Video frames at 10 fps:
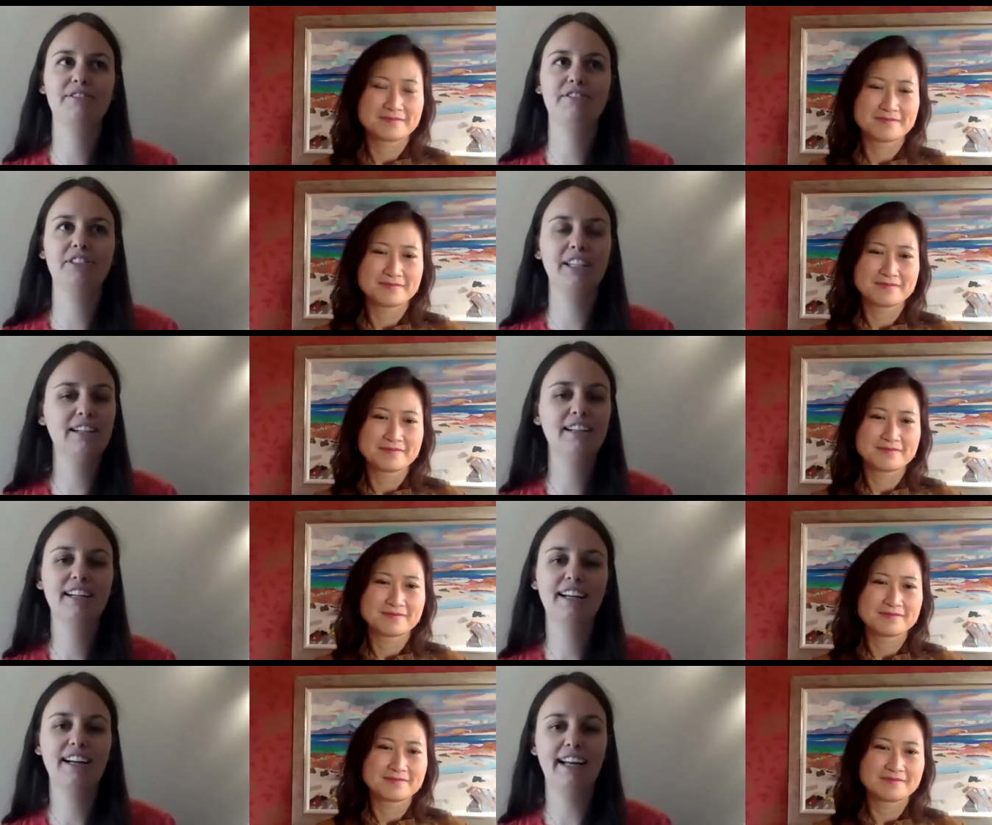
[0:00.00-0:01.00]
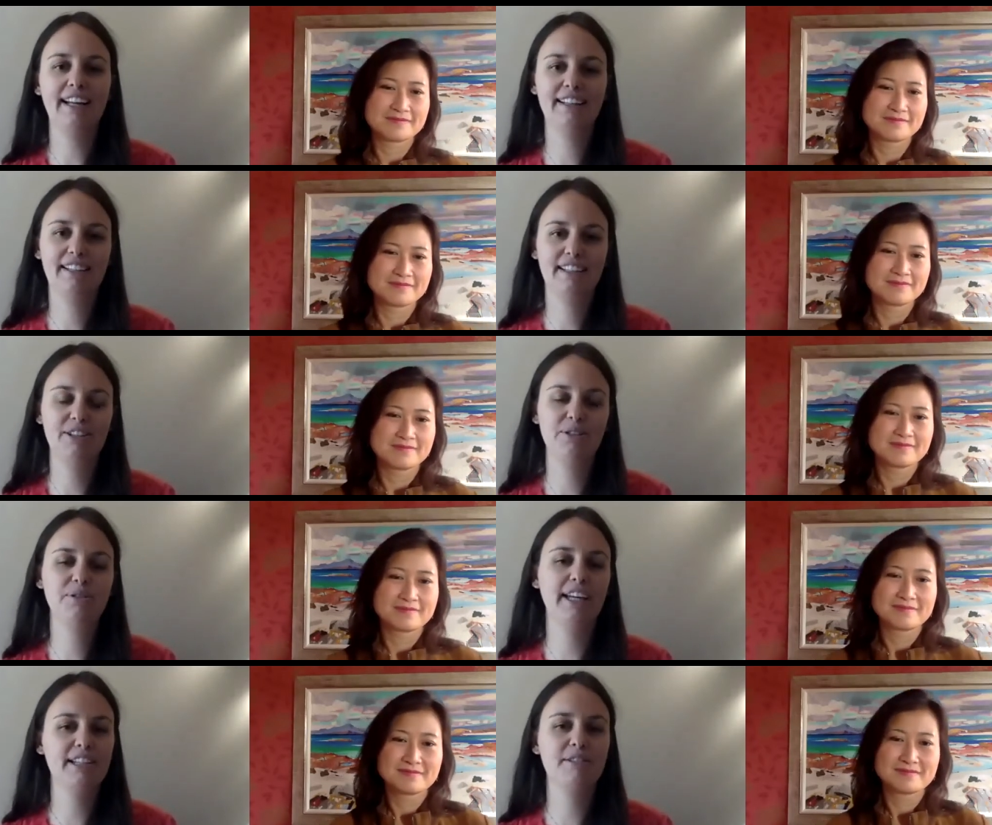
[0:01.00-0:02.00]
Speaker 1: feel like
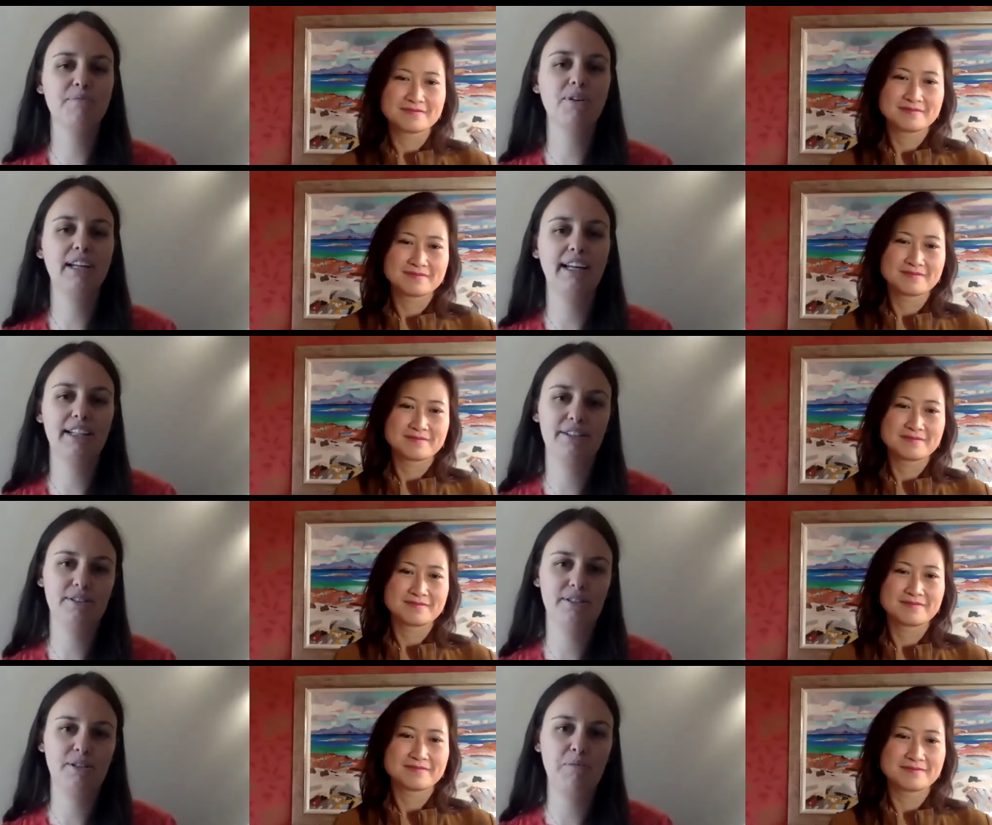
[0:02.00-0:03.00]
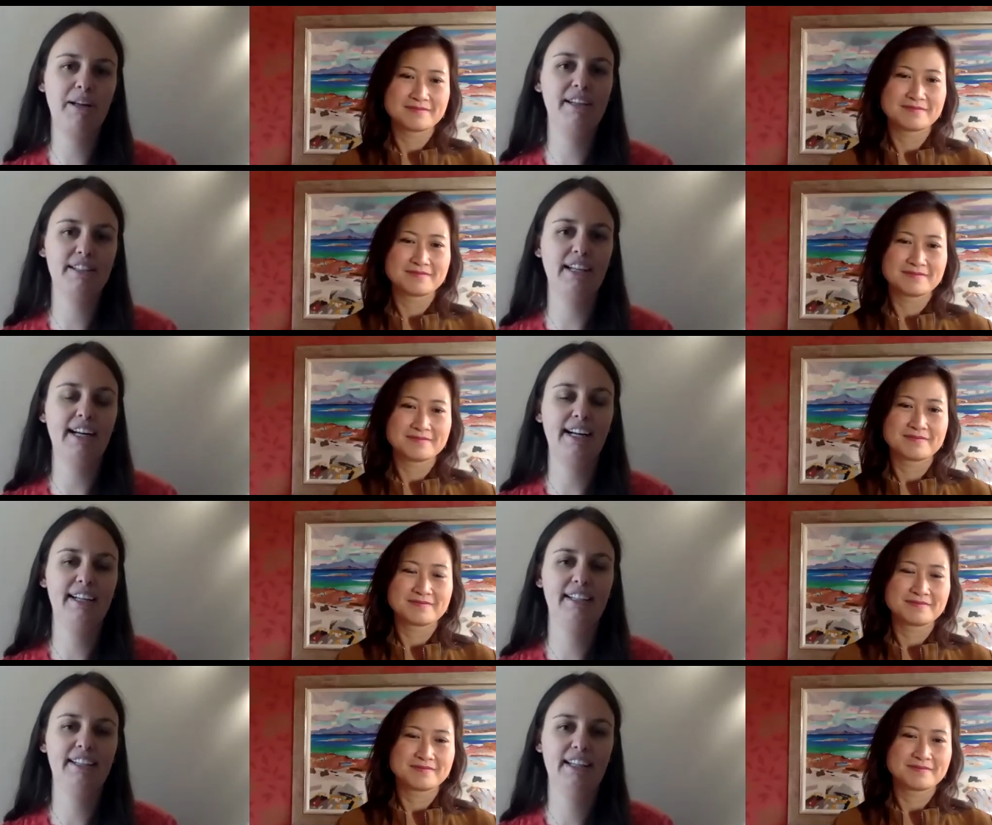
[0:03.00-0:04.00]
UK is more like the, the place
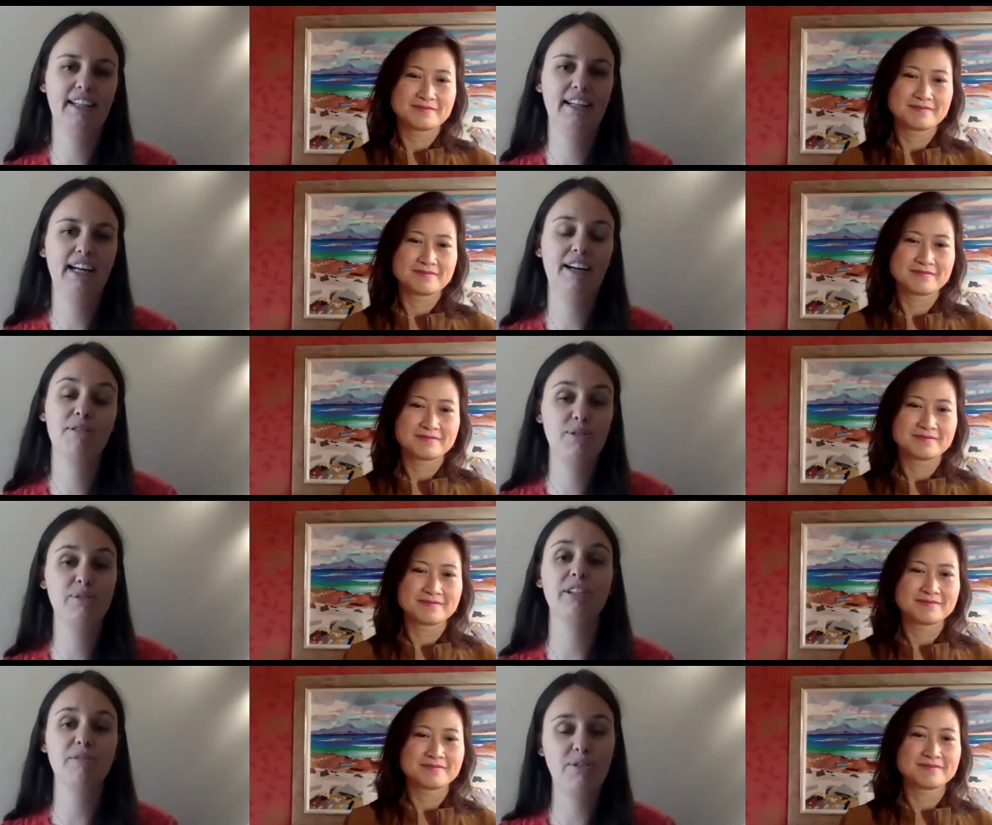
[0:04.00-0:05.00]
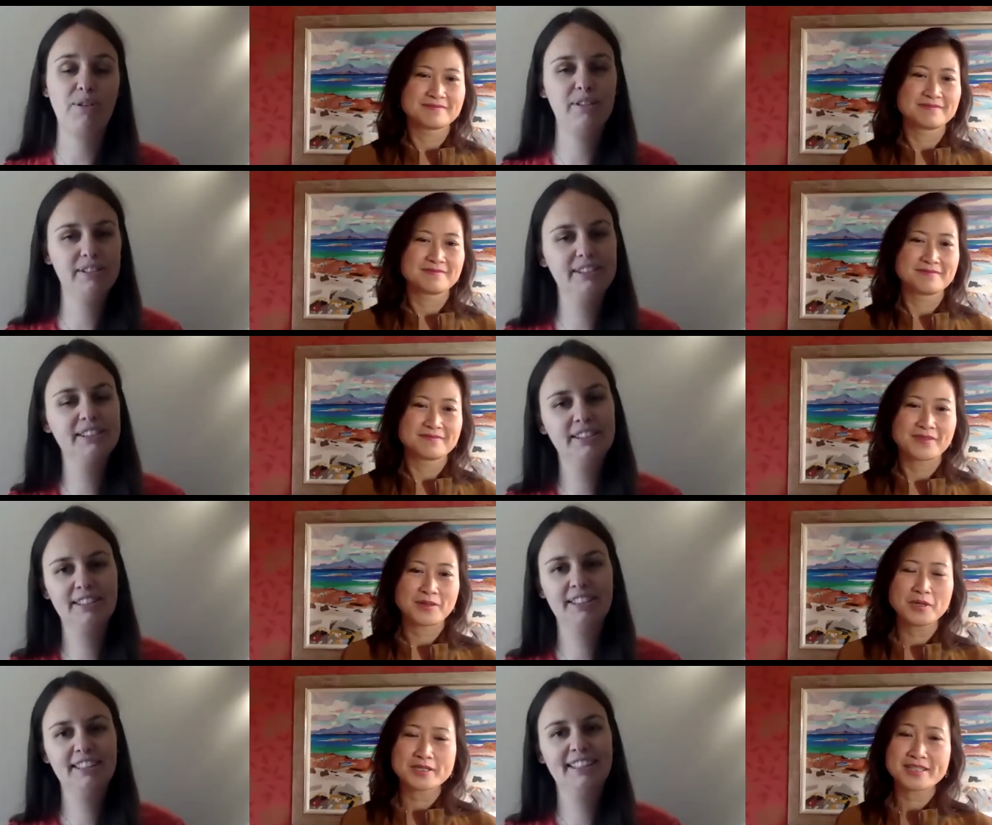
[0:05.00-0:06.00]
I I was looking for.
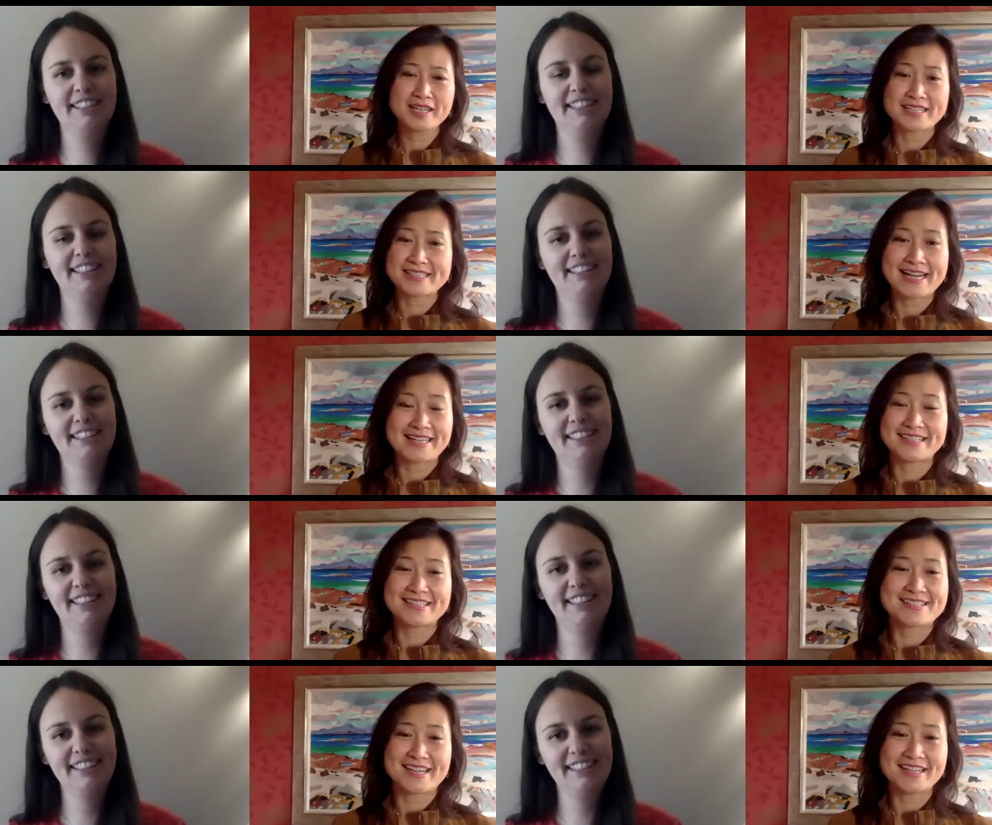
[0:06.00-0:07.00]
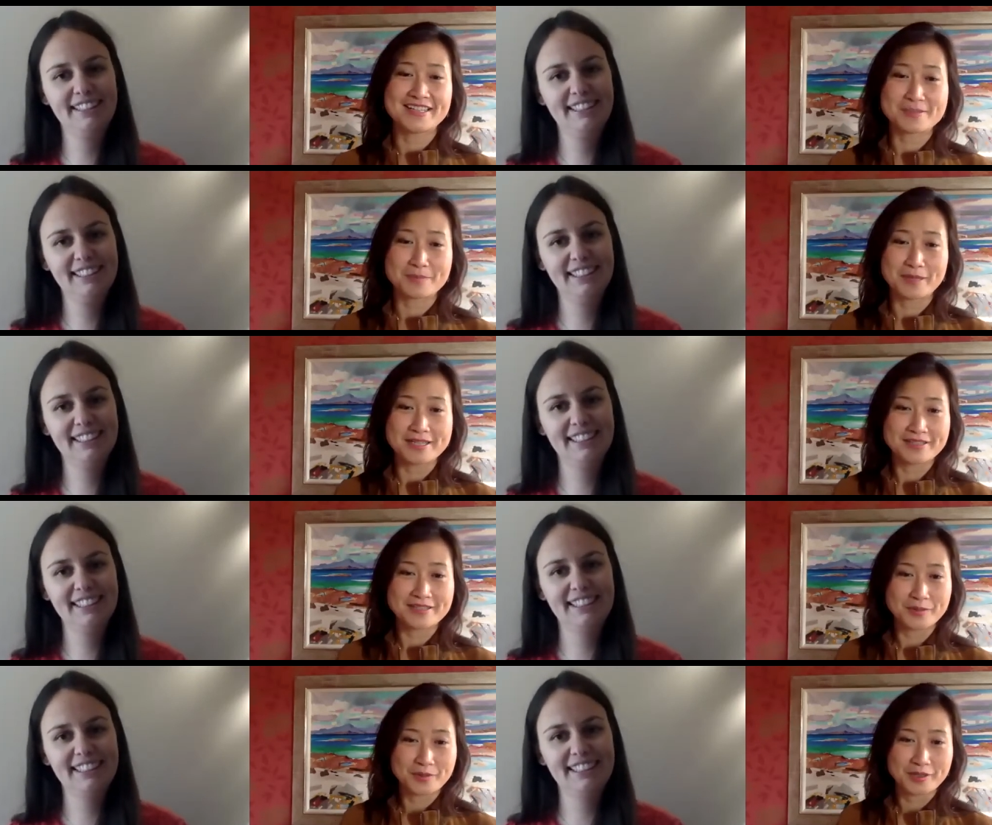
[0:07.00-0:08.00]
Speaker 2: Well, it's not exactly the sunniest place in
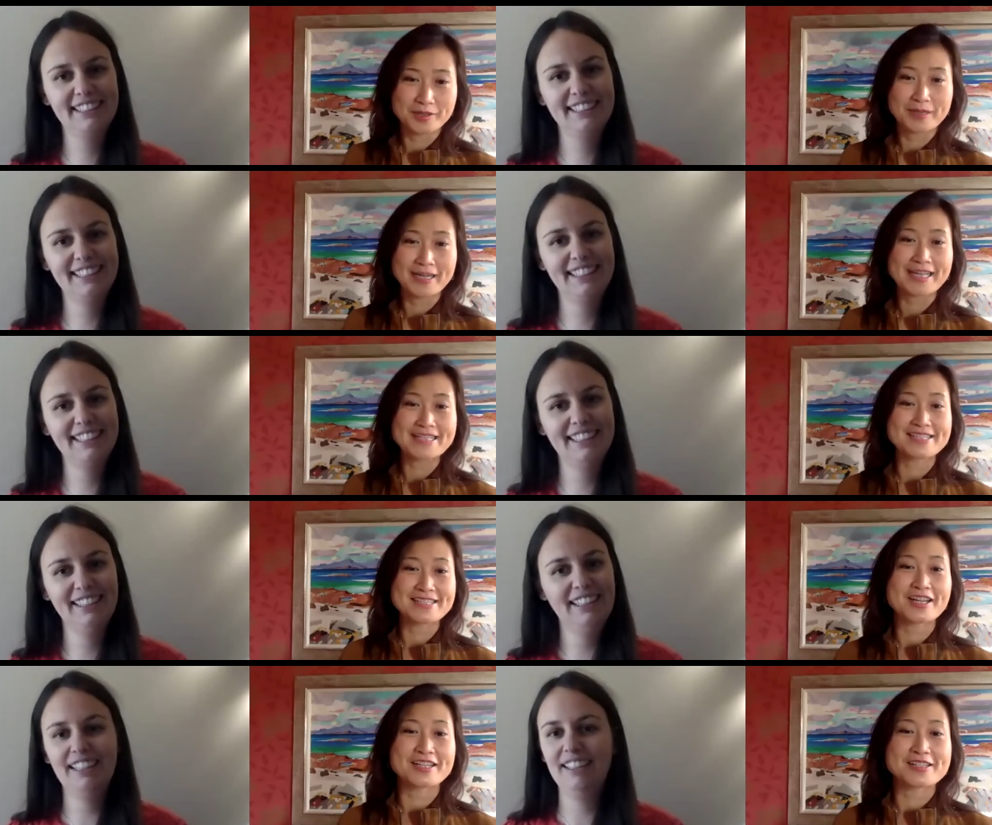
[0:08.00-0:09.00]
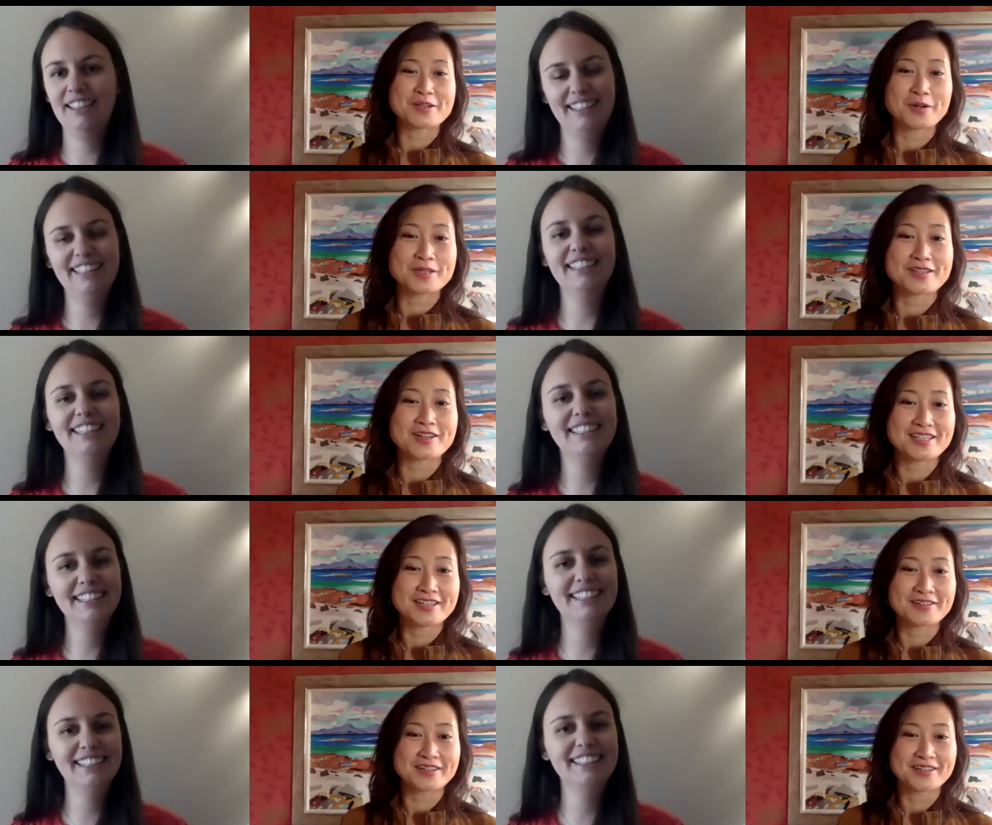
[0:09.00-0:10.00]
the world, but I guess it's not as cold as
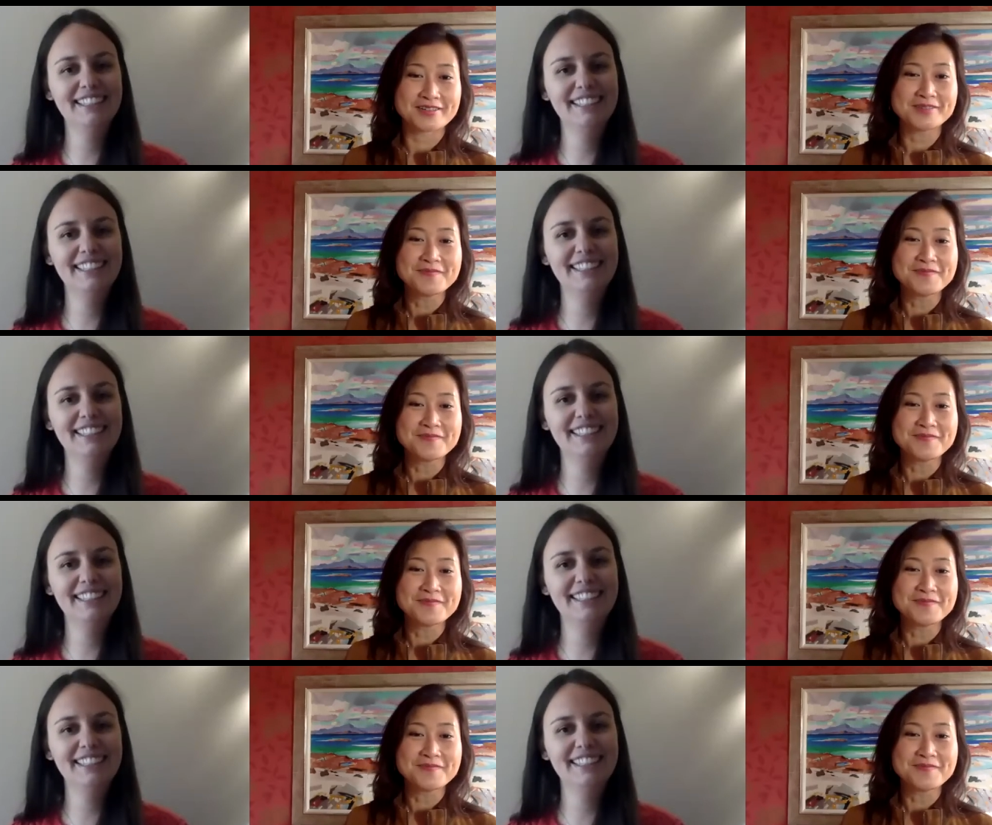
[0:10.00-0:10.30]
Ontario.